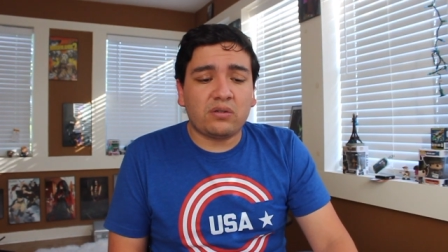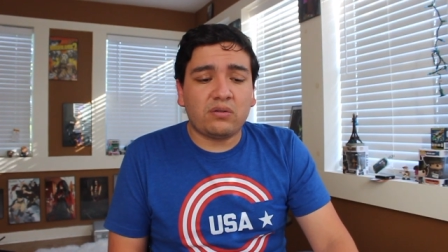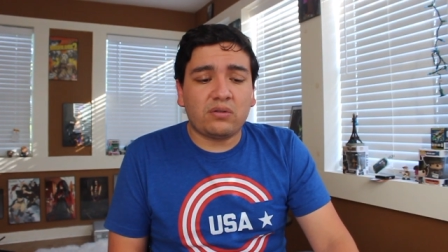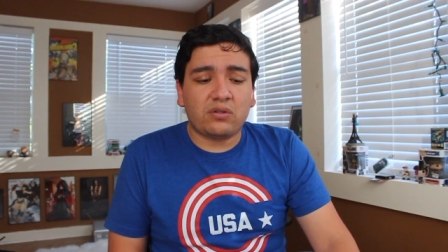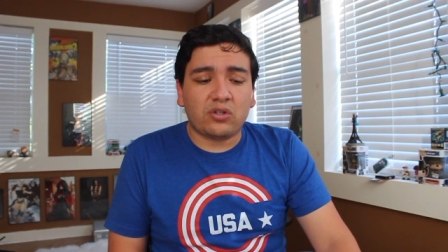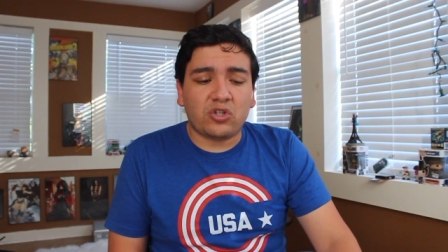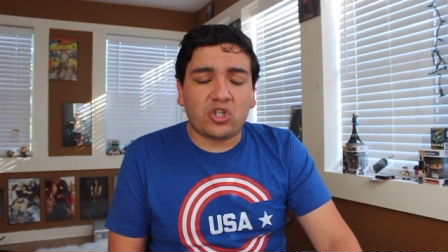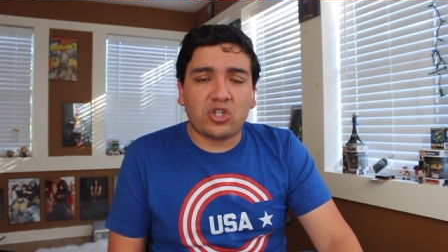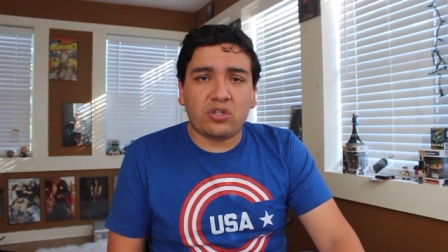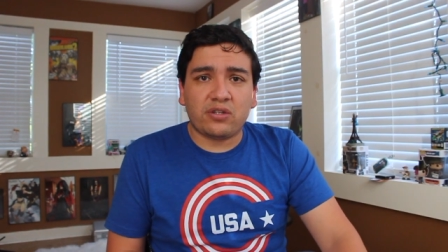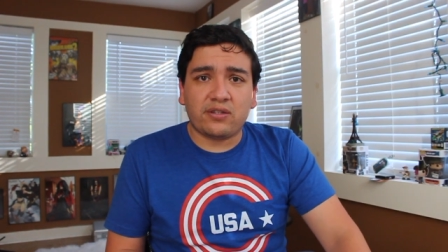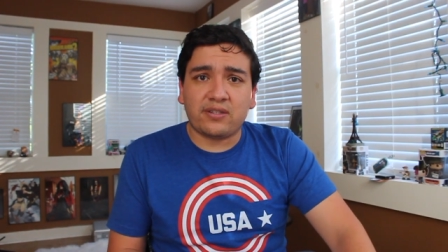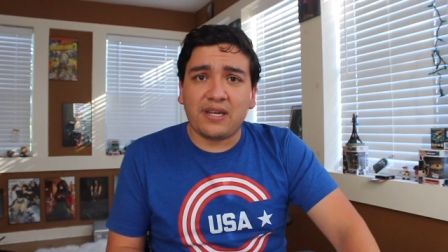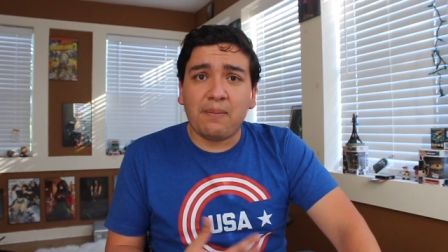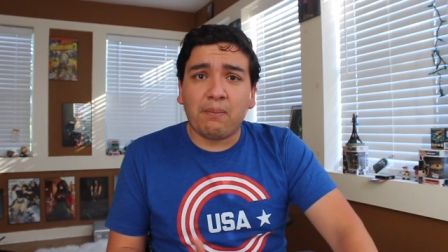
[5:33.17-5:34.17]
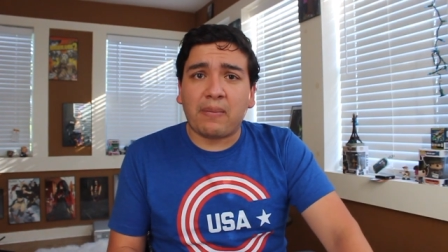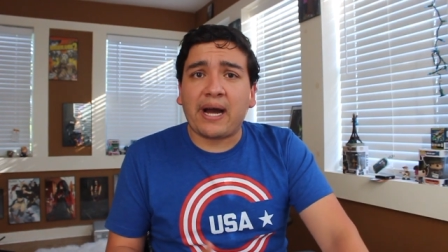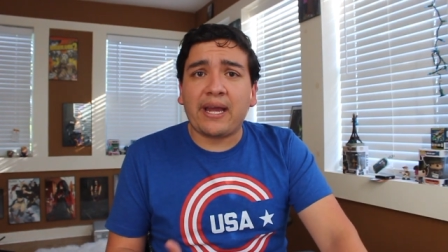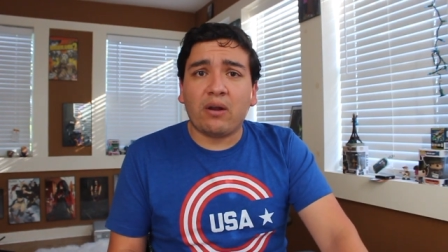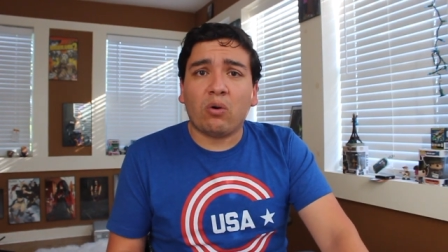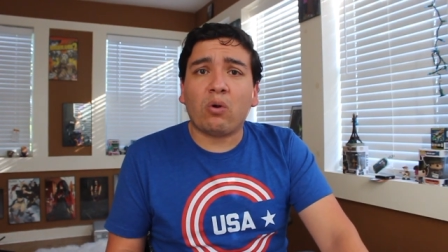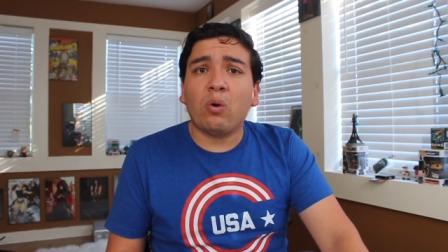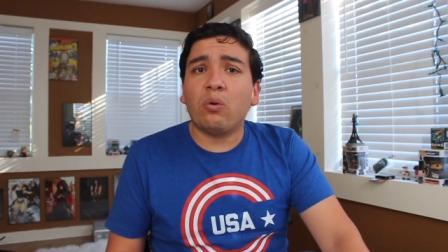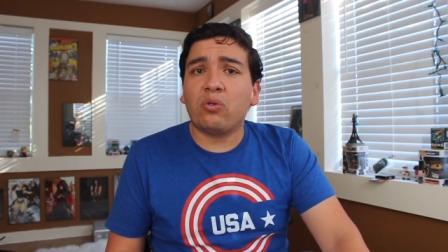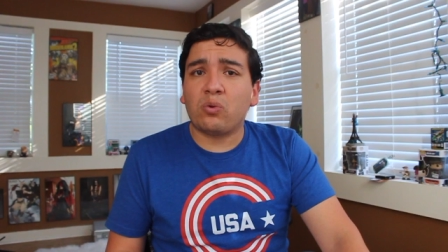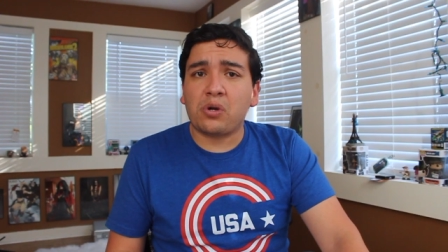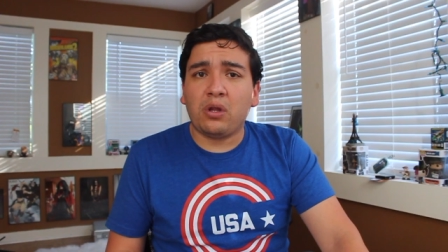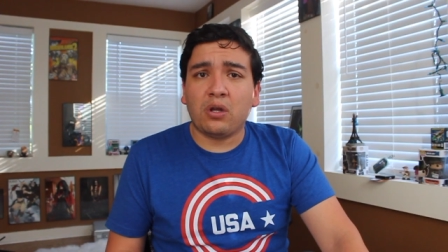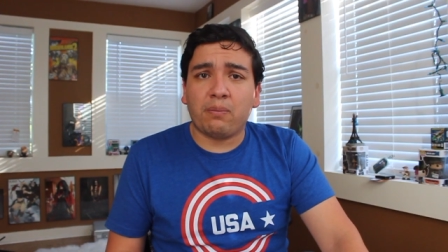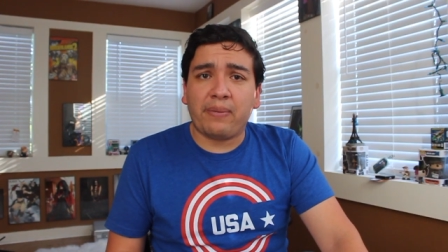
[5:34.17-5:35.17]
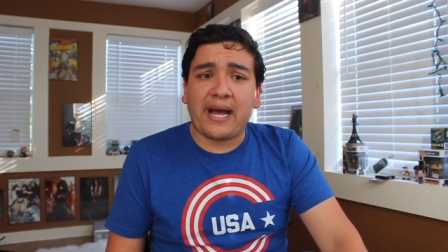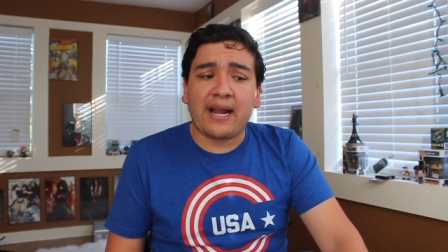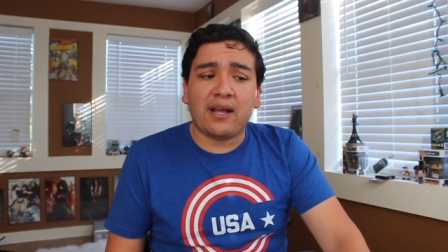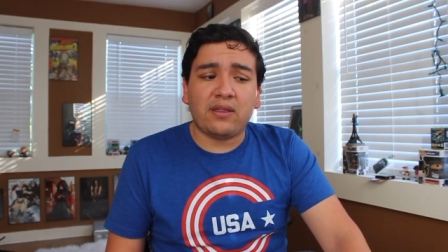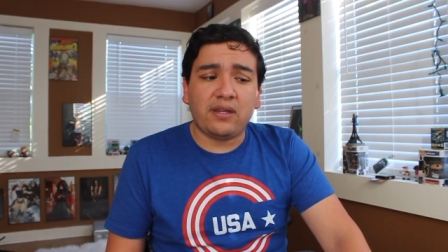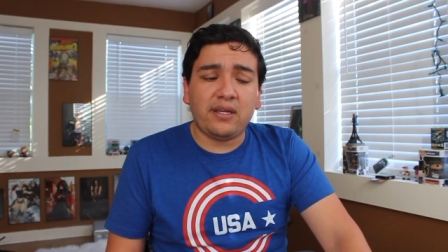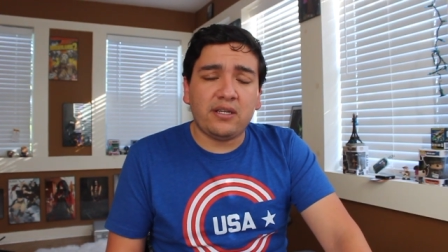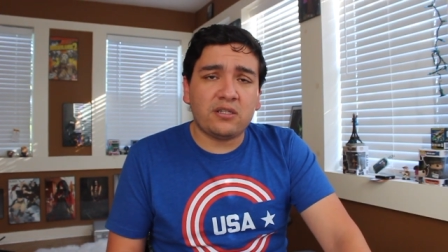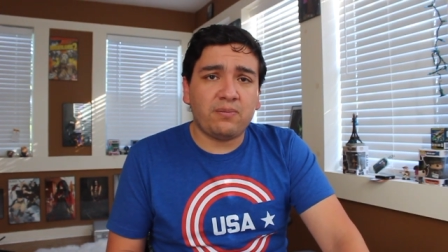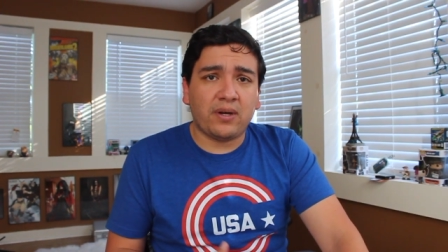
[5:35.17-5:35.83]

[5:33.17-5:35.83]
To see my growth when I look back at these,